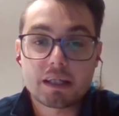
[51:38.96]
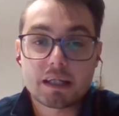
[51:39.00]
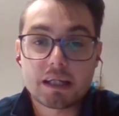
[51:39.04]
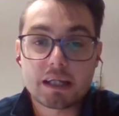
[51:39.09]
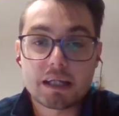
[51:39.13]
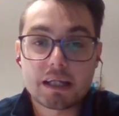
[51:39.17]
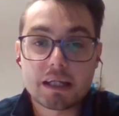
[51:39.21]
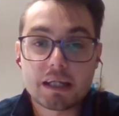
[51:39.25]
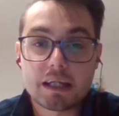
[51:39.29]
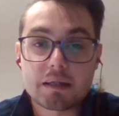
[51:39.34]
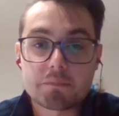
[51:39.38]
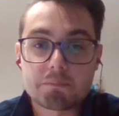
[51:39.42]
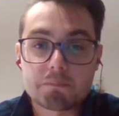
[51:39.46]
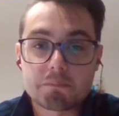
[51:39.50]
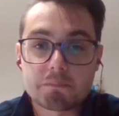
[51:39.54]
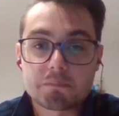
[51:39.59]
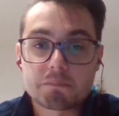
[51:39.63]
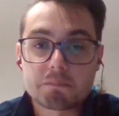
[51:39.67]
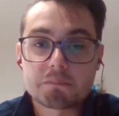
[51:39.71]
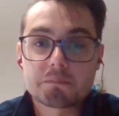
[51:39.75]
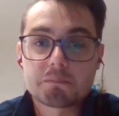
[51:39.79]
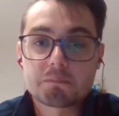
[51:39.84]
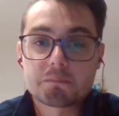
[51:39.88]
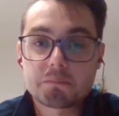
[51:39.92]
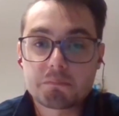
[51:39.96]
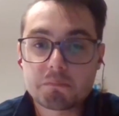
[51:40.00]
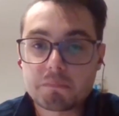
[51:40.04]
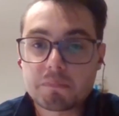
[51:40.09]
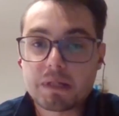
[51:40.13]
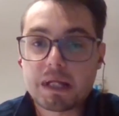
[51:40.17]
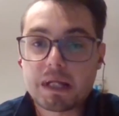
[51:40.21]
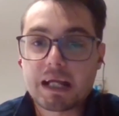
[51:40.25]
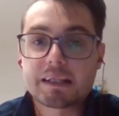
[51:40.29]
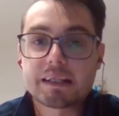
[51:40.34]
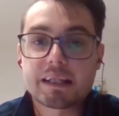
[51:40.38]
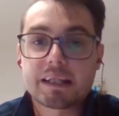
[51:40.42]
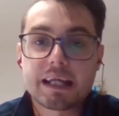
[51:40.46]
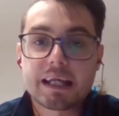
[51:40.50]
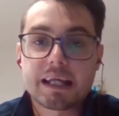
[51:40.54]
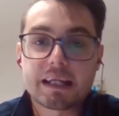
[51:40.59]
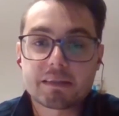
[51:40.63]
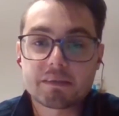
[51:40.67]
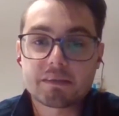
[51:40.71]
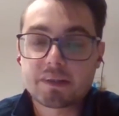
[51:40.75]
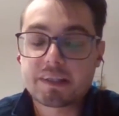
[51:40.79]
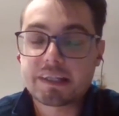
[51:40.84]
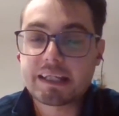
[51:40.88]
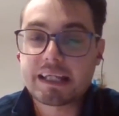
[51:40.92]
And
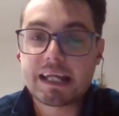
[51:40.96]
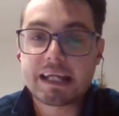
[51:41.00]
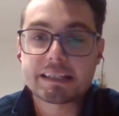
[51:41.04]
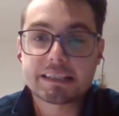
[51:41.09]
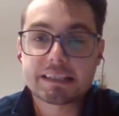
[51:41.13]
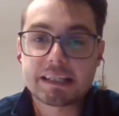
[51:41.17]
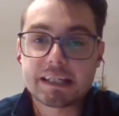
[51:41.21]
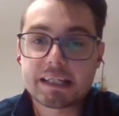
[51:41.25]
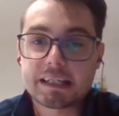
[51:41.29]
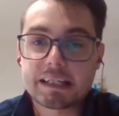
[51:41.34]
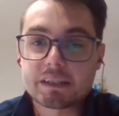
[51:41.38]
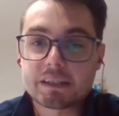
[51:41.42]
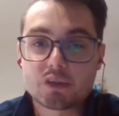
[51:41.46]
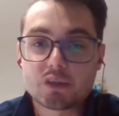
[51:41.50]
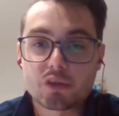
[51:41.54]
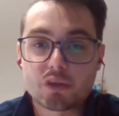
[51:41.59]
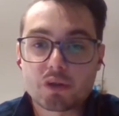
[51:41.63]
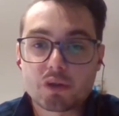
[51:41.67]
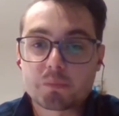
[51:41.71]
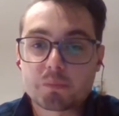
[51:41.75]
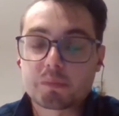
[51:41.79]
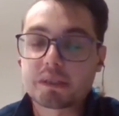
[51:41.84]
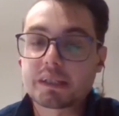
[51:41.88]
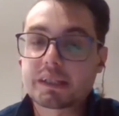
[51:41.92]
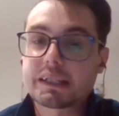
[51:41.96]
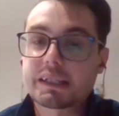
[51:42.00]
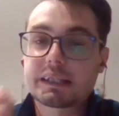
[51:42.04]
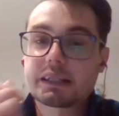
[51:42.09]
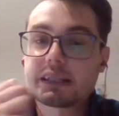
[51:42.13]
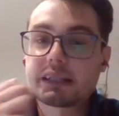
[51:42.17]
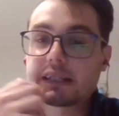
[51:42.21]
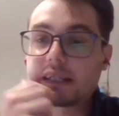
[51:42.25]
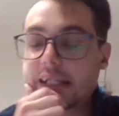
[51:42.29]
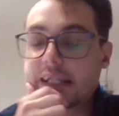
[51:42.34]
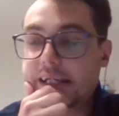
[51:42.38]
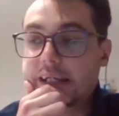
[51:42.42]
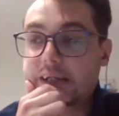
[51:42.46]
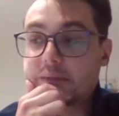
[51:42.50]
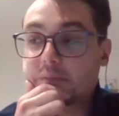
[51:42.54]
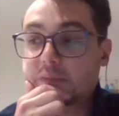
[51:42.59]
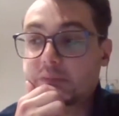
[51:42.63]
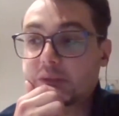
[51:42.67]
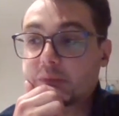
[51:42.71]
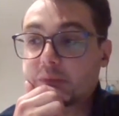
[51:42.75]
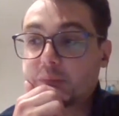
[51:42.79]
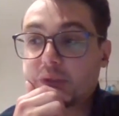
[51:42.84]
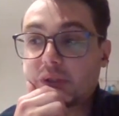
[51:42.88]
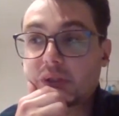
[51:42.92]
then the editing normally,
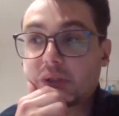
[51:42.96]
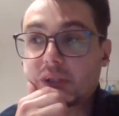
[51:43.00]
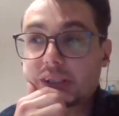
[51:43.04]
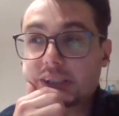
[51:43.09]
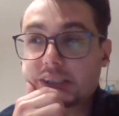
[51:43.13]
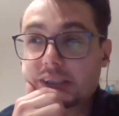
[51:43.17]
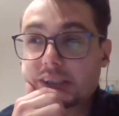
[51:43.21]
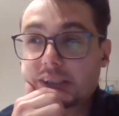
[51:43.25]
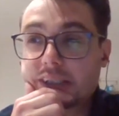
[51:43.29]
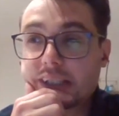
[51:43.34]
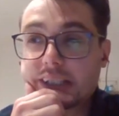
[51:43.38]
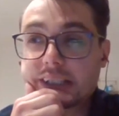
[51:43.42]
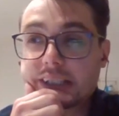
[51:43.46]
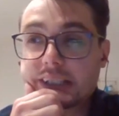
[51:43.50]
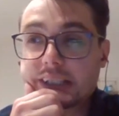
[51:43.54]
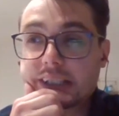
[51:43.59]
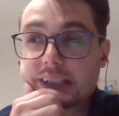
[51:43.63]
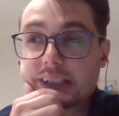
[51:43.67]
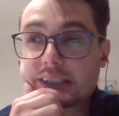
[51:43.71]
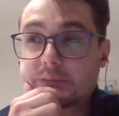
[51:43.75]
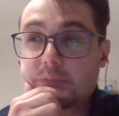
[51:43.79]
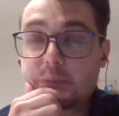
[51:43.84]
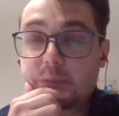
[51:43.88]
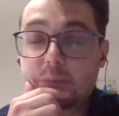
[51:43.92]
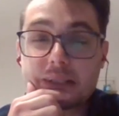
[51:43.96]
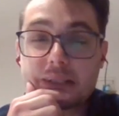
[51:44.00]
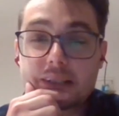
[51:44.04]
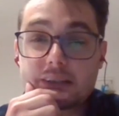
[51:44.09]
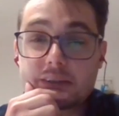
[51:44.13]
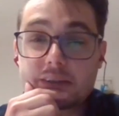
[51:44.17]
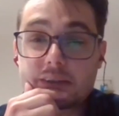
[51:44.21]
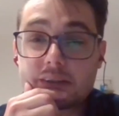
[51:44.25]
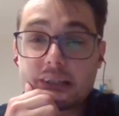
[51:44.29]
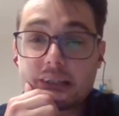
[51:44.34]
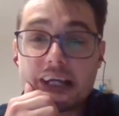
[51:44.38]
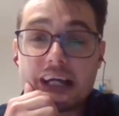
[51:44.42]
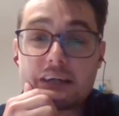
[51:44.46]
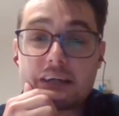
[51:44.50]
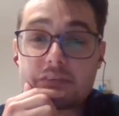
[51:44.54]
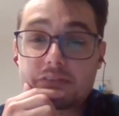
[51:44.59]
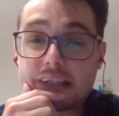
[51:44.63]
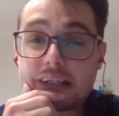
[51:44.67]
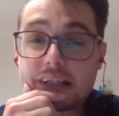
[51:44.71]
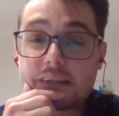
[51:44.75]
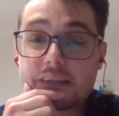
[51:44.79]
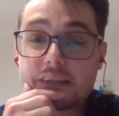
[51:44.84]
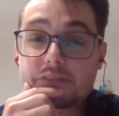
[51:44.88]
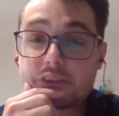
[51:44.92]
to be honest, it takes maybe half
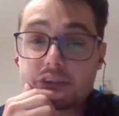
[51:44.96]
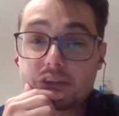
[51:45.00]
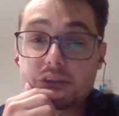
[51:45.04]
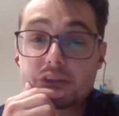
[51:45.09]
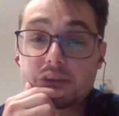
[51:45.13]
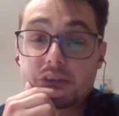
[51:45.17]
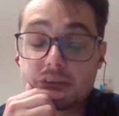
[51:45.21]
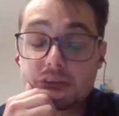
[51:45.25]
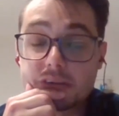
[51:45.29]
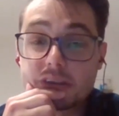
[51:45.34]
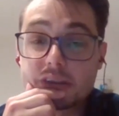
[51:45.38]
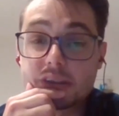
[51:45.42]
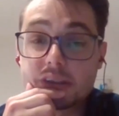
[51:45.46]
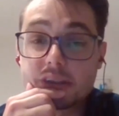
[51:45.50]
an afternoon.